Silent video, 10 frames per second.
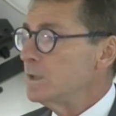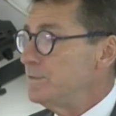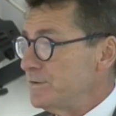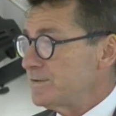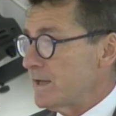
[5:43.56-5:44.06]

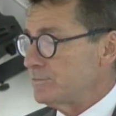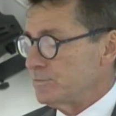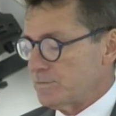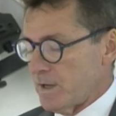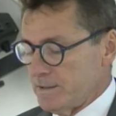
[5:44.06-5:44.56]
This
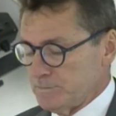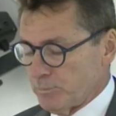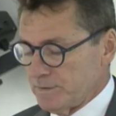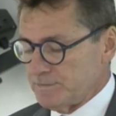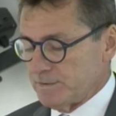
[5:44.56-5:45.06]
exercise
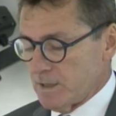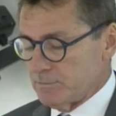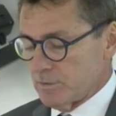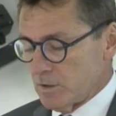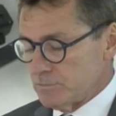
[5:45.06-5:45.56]
brings together
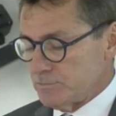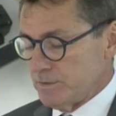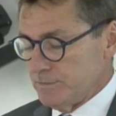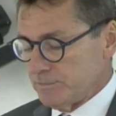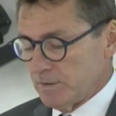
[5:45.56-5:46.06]

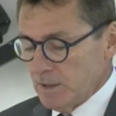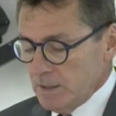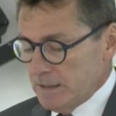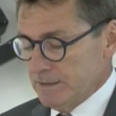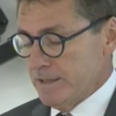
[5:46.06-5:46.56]
countries
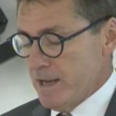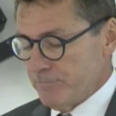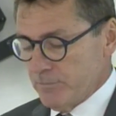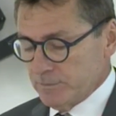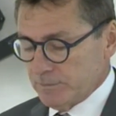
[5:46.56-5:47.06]
in an
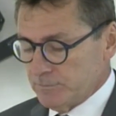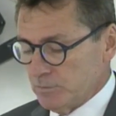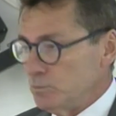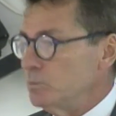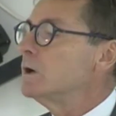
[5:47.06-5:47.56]
effort
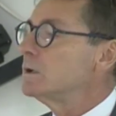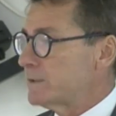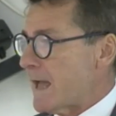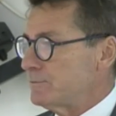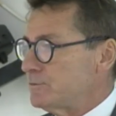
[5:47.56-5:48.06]
to
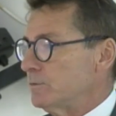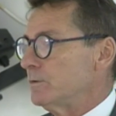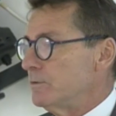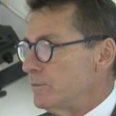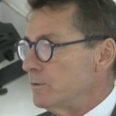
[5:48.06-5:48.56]
counter
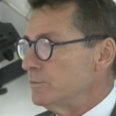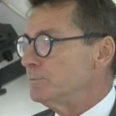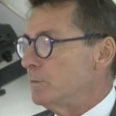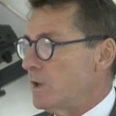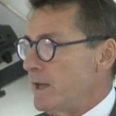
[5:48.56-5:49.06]
those
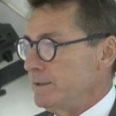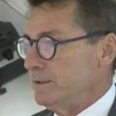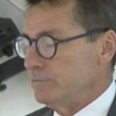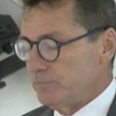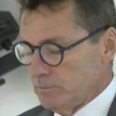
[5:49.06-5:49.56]
malign
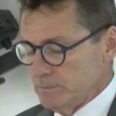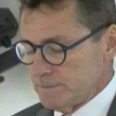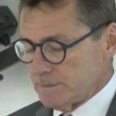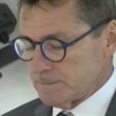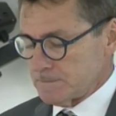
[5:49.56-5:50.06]

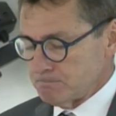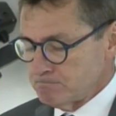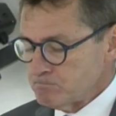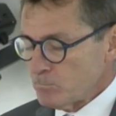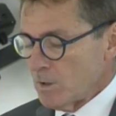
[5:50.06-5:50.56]
influences.
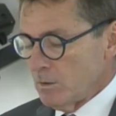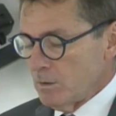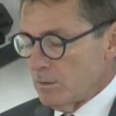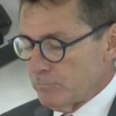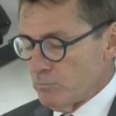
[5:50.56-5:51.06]

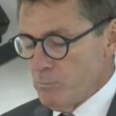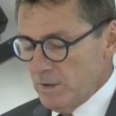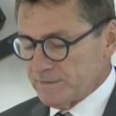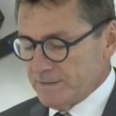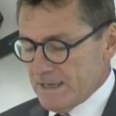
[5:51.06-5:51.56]
Through
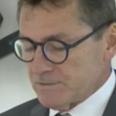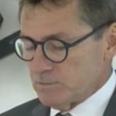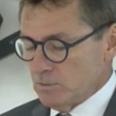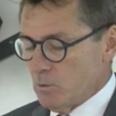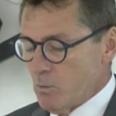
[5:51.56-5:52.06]

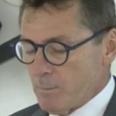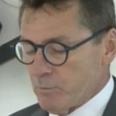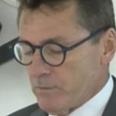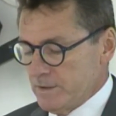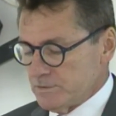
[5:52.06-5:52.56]
multinational
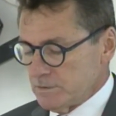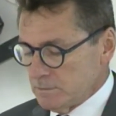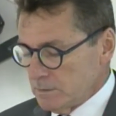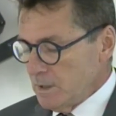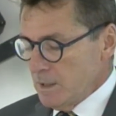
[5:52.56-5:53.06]
cooperation,
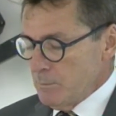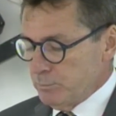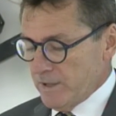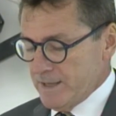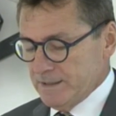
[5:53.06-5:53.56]

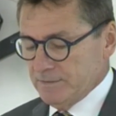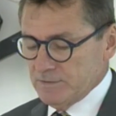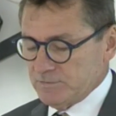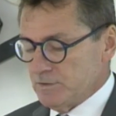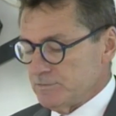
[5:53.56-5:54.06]
planning
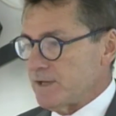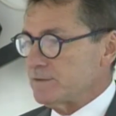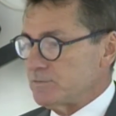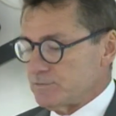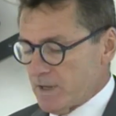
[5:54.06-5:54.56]
this year's
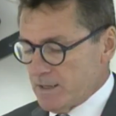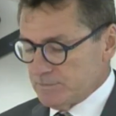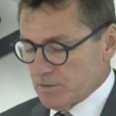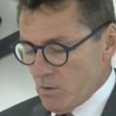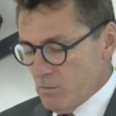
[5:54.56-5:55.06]

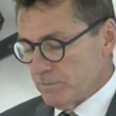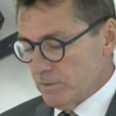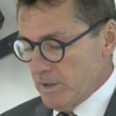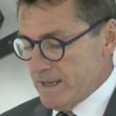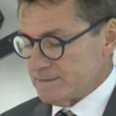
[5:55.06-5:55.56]
exercise over the
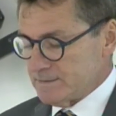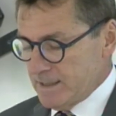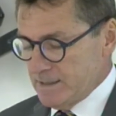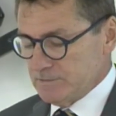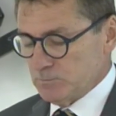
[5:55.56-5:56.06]
last
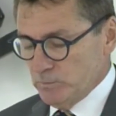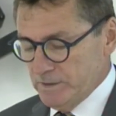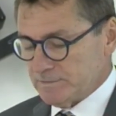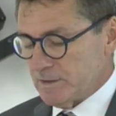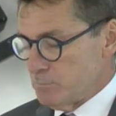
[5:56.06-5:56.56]
days,
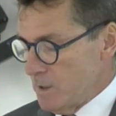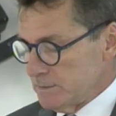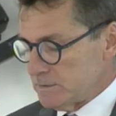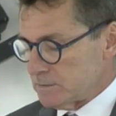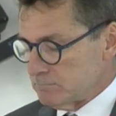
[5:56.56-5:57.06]
weeks, and
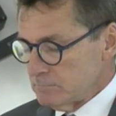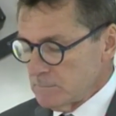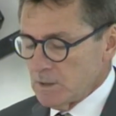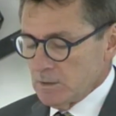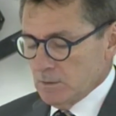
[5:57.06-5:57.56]
months,
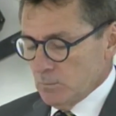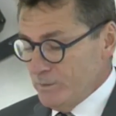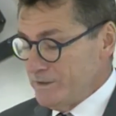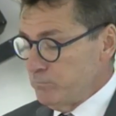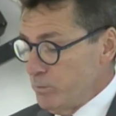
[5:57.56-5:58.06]

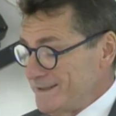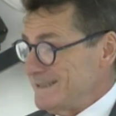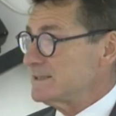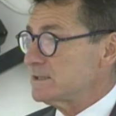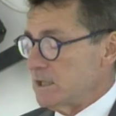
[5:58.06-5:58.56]
we have
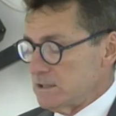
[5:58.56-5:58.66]
witnessed a